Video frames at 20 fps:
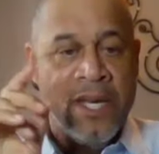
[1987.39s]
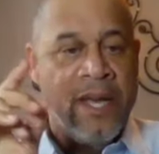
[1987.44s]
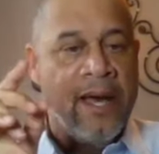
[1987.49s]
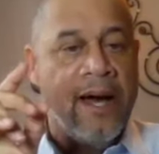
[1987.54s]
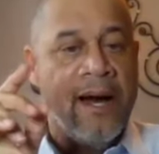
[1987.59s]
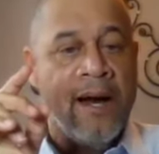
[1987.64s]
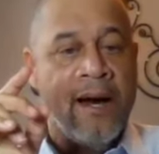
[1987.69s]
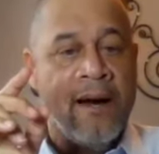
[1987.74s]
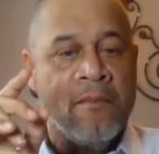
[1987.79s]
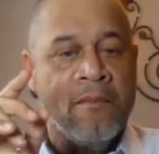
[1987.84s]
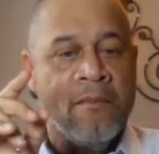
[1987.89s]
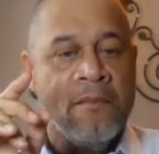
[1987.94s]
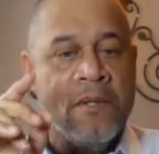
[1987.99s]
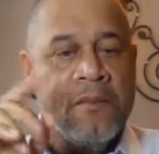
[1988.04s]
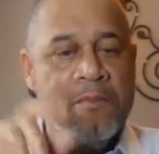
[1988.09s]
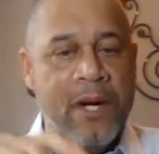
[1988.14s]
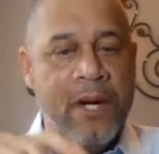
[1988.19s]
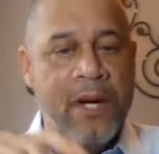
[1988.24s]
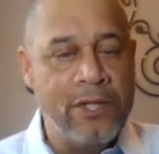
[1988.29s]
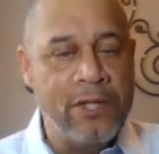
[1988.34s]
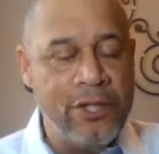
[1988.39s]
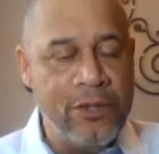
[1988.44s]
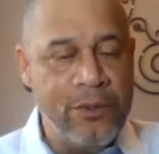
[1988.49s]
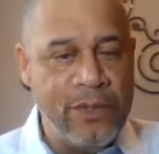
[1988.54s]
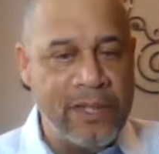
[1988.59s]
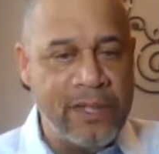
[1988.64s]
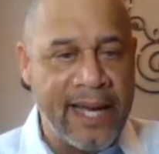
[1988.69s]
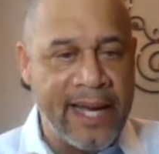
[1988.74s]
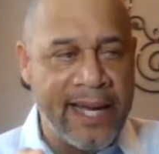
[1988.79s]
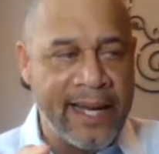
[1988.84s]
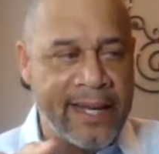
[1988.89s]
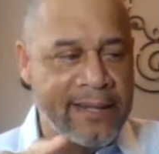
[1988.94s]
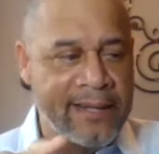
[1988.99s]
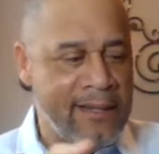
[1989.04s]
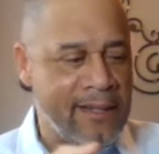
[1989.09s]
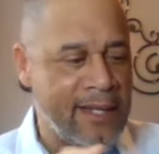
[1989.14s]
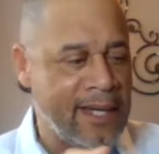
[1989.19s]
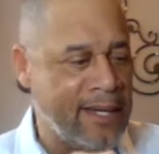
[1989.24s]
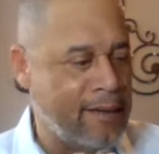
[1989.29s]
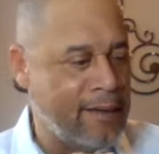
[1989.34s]
Beau, you and I,
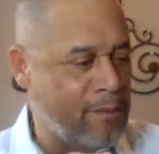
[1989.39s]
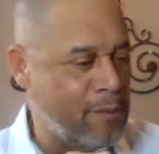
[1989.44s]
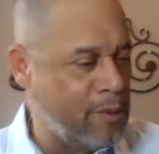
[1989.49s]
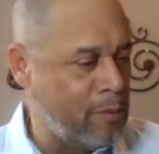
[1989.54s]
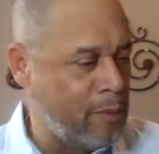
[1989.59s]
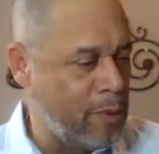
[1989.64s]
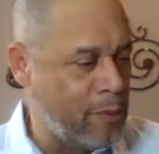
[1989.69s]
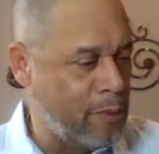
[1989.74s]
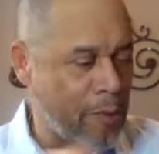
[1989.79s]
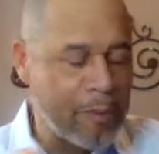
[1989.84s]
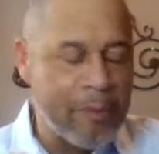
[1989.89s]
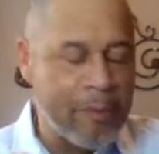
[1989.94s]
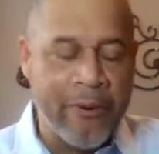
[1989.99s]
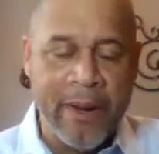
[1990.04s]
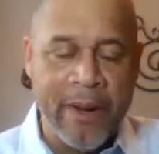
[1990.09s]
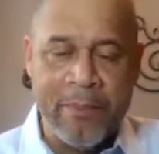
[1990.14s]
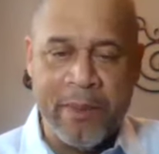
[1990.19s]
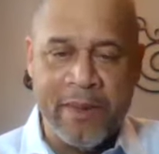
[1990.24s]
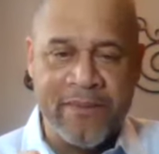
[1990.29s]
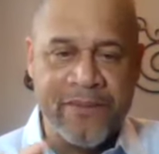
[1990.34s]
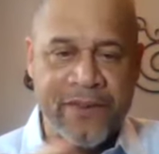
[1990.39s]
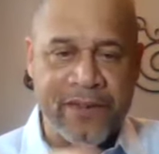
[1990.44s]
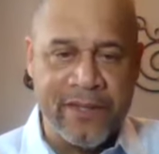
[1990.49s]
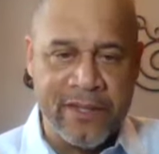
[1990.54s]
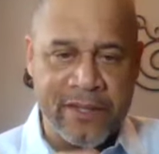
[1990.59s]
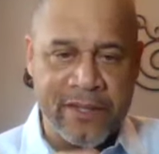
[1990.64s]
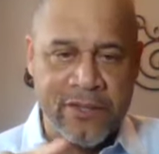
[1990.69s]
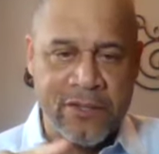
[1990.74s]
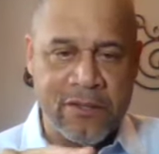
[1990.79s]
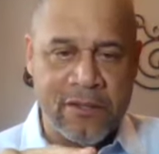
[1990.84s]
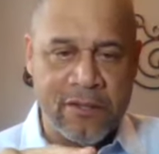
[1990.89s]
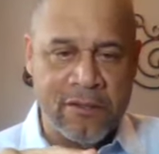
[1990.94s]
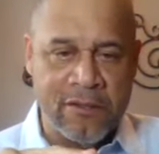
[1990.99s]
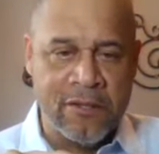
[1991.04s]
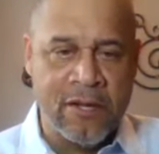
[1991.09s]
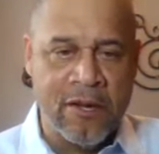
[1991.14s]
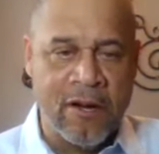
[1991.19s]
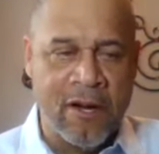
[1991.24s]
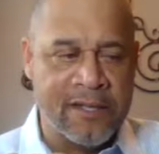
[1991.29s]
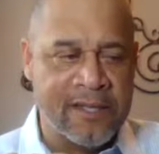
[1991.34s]
when we were prepping for this
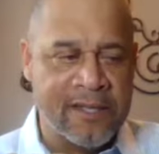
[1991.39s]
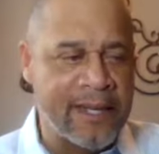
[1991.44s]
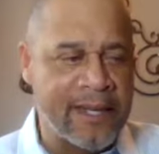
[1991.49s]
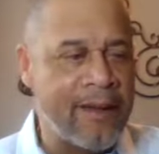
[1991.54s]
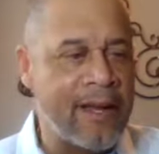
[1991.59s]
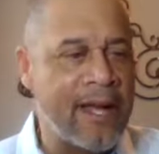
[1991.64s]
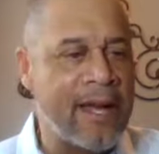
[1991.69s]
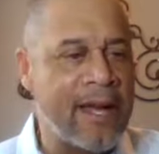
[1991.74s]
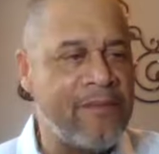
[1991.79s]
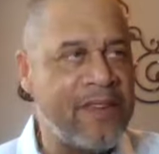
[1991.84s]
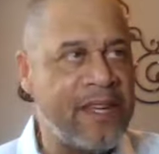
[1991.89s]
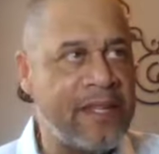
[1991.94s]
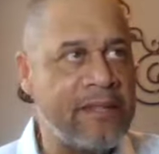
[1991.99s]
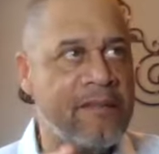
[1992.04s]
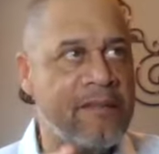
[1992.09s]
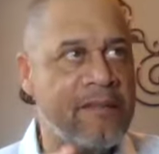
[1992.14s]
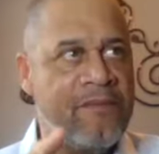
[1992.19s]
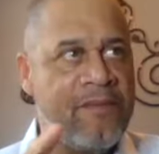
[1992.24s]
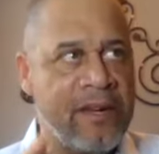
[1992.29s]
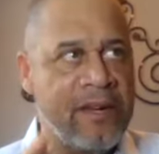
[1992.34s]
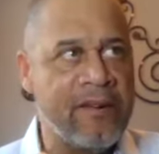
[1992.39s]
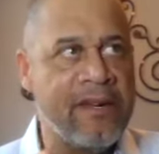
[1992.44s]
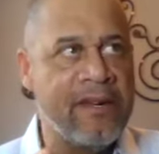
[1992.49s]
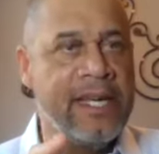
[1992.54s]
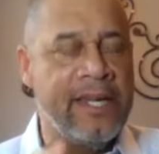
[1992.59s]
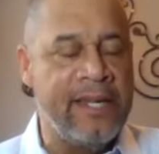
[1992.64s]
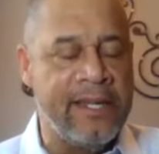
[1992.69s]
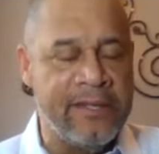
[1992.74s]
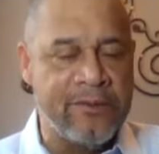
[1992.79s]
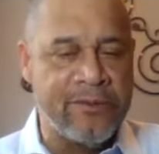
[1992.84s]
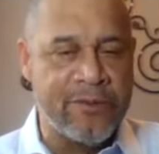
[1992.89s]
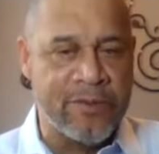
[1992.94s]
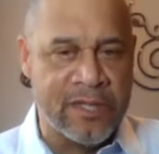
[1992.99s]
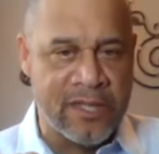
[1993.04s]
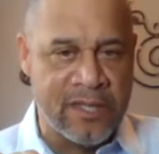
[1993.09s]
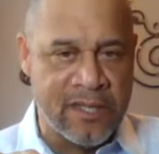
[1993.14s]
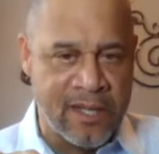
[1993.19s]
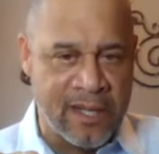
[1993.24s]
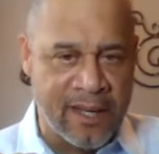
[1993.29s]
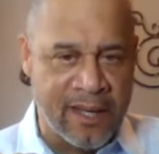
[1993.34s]
talk, and I found it very
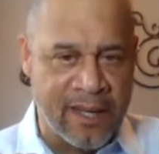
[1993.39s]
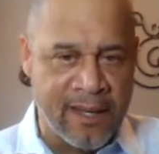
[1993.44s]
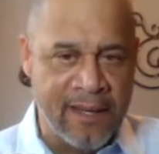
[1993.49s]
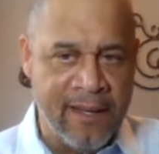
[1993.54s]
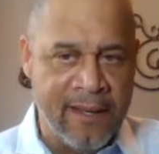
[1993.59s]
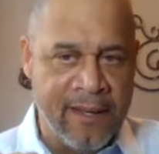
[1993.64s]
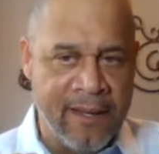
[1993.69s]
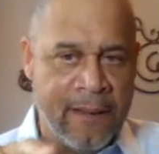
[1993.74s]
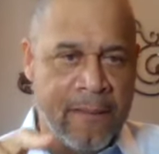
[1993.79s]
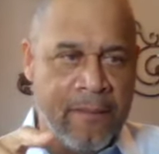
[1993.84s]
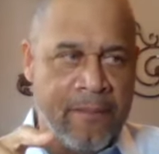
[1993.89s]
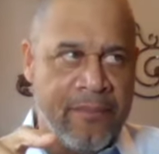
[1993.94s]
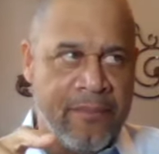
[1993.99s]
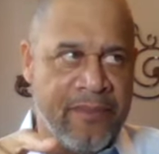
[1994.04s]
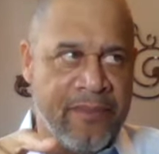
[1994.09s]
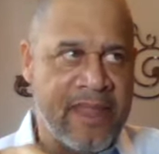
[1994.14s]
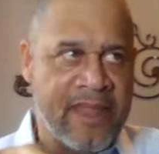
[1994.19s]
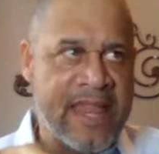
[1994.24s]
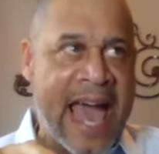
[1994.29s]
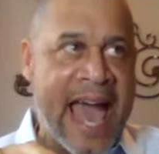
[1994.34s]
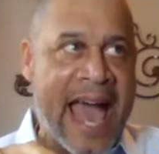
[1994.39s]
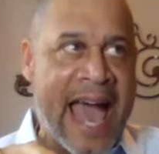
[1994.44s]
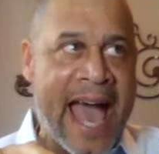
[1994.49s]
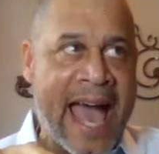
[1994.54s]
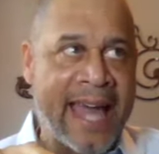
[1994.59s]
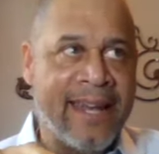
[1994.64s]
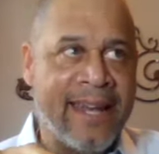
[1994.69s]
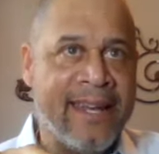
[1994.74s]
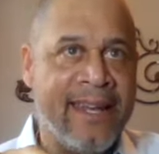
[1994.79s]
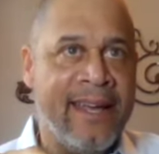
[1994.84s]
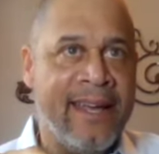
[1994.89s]
interesting that